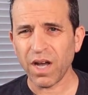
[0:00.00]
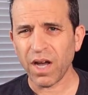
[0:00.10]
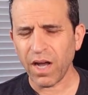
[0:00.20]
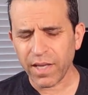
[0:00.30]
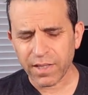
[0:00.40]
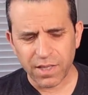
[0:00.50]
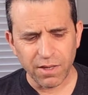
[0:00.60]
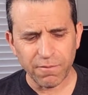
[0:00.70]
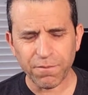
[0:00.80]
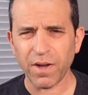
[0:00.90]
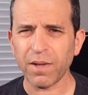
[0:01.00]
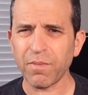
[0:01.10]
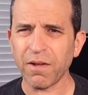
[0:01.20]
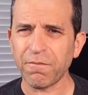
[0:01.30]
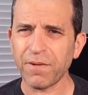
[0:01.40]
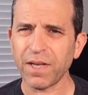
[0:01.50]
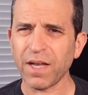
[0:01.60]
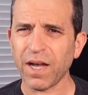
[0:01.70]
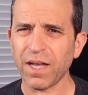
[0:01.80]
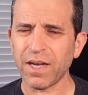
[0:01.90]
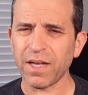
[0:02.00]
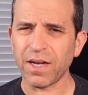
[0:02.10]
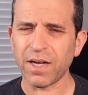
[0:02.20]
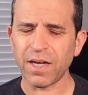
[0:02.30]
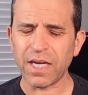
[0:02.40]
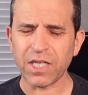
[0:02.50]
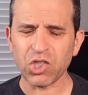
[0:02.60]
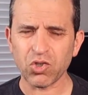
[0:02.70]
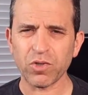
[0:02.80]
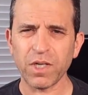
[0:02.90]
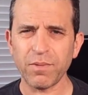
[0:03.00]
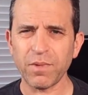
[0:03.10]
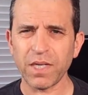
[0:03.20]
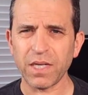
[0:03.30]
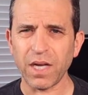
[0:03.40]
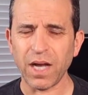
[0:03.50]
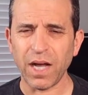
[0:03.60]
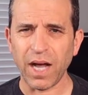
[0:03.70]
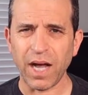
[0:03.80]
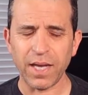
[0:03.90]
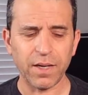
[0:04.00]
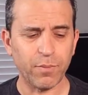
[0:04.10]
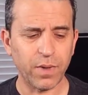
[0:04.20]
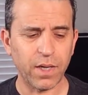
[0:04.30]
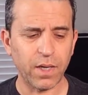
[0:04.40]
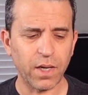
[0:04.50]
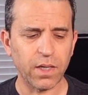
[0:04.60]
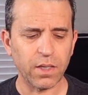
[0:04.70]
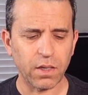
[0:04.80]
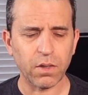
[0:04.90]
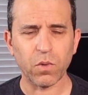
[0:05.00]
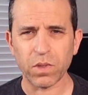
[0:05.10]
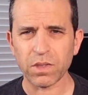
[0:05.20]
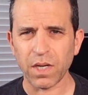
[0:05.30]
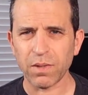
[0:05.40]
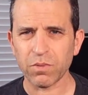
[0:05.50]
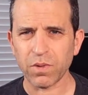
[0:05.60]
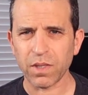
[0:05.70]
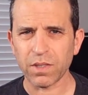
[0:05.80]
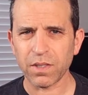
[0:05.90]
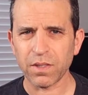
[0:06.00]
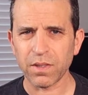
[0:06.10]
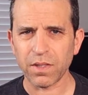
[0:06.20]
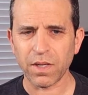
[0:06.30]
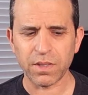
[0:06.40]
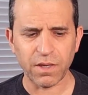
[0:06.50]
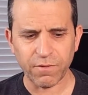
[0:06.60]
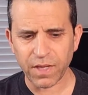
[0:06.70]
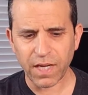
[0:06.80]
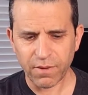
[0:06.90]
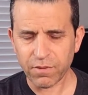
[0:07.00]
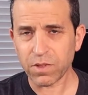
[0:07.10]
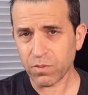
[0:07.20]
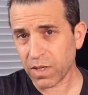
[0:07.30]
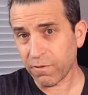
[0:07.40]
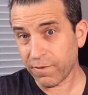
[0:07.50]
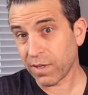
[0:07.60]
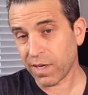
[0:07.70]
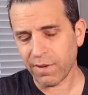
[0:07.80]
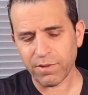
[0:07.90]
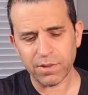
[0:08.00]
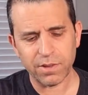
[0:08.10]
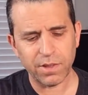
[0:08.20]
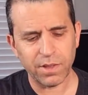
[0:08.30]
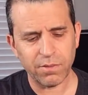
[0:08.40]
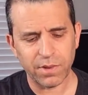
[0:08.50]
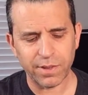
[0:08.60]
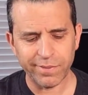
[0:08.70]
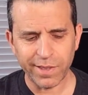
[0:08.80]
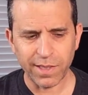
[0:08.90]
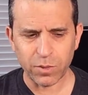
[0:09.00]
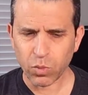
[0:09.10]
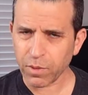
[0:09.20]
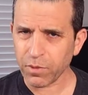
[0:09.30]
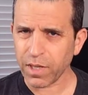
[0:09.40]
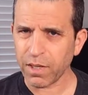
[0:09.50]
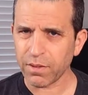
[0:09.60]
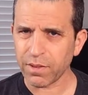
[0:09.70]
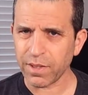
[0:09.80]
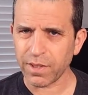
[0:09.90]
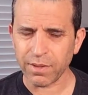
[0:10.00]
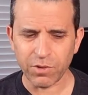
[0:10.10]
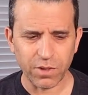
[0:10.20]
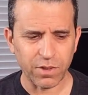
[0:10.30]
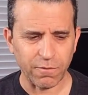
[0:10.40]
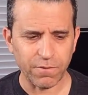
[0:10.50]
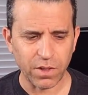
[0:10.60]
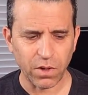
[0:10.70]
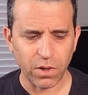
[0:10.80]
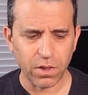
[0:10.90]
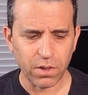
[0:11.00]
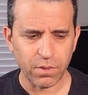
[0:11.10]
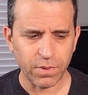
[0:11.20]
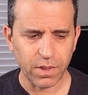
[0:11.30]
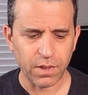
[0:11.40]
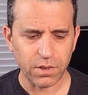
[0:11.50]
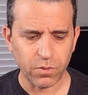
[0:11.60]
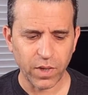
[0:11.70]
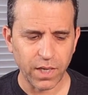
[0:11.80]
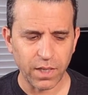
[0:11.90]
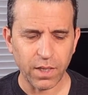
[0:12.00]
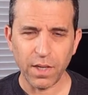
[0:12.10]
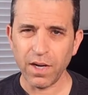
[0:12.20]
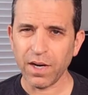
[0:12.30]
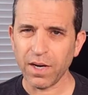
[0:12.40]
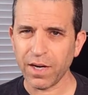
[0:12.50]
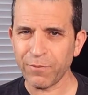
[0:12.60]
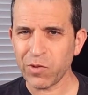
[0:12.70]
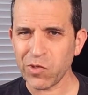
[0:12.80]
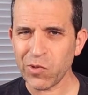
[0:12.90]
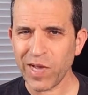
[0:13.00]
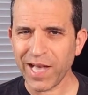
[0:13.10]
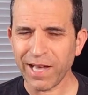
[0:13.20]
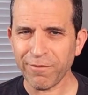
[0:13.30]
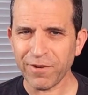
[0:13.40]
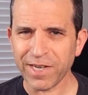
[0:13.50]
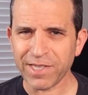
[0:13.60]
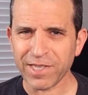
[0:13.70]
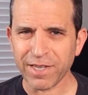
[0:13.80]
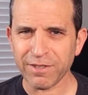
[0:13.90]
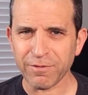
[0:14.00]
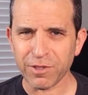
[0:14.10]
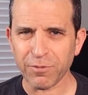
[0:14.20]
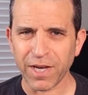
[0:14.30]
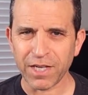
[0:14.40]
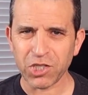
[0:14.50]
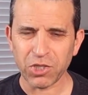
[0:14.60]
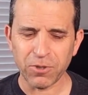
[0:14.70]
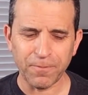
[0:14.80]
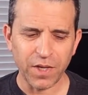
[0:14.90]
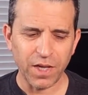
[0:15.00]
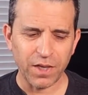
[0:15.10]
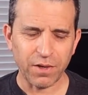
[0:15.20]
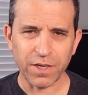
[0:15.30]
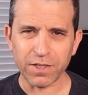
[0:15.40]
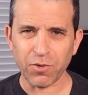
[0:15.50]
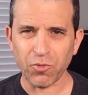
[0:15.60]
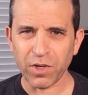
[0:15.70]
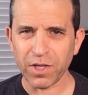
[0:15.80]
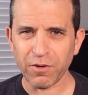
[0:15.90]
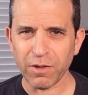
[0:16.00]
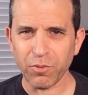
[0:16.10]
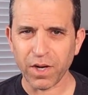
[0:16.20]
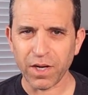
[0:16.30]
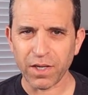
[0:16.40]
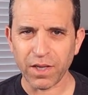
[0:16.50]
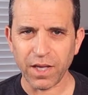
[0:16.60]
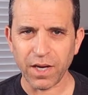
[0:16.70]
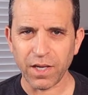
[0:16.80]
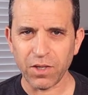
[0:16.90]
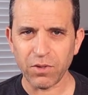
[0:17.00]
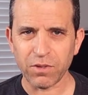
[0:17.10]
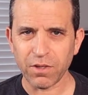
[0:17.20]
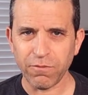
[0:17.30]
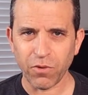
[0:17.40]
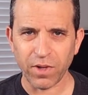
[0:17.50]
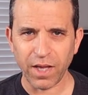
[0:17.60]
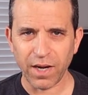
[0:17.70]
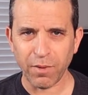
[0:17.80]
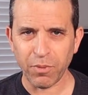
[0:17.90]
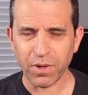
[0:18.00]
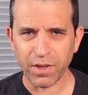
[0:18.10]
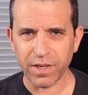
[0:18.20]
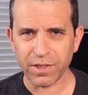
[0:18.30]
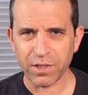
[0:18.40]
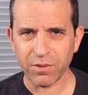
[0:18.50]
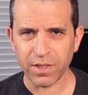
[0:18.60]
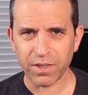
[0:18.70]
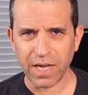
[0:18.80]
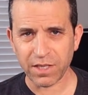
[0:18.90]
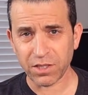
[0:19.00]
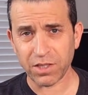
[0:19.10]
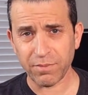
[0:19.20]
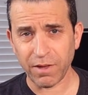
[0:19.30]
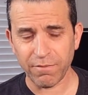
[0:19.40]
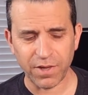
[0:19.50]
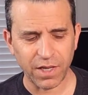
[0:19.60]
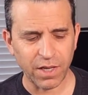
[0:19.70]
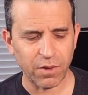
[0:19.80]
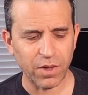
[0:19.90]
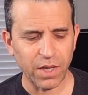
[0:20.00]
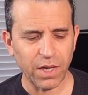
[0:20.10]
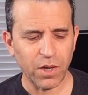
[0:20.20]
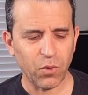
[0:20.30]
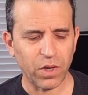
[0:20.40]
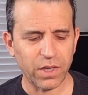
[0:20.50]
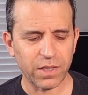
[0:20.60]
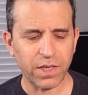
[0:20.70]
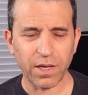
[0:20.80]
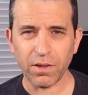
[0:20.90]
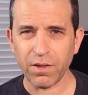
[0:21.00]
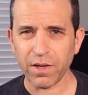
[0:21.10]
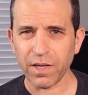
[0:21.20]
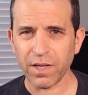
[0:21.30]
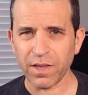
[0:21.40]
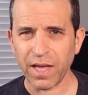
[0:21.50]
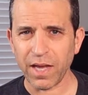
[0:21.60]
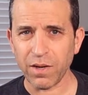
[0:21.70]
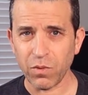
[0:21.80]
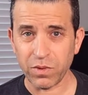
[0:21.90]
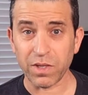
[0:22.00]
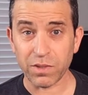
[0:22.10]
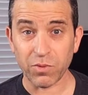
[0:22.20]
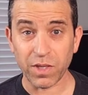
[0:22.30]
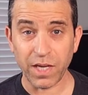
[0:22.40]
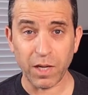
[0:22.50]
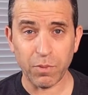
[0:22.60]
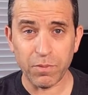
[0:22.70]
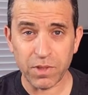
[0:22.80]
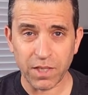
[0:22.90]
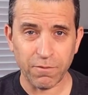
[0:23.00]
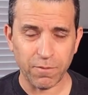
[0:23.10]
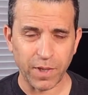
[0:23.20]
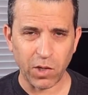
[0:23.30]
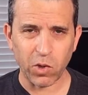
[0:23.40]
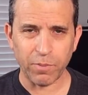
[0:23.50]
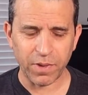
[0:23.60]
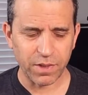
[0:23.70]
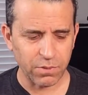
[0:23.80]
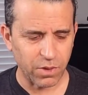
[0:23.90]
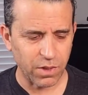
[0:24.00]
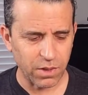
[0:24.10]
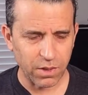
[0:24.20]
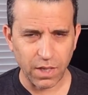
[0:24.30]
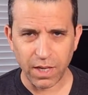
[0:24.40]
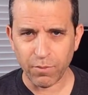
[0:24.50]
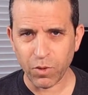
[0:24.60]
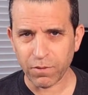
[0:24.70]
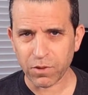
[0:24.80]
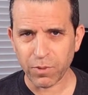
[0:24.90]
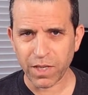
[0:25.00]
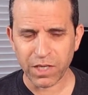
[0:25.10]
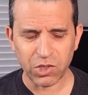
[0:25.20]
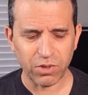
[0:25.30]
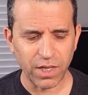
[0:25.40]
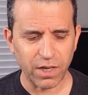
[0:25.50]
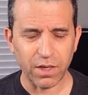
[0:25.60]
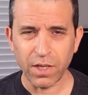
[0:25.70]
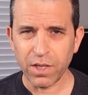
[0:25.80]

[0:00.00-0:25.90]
I didn't find my feet got uh, extremely hot, but uh, you know there were times where I did uh, definitely have sweaty feet. Obviously, when it's warmer out, um, your, your feet are going to be sweaty. Uh, if you do have an excessive sweat issue, there is a really great product that I use for that. I'll put a link to it, actually to my video, where you could take a look. That does really help. I'm using it for my armpits where I have more of a sweaty issue there.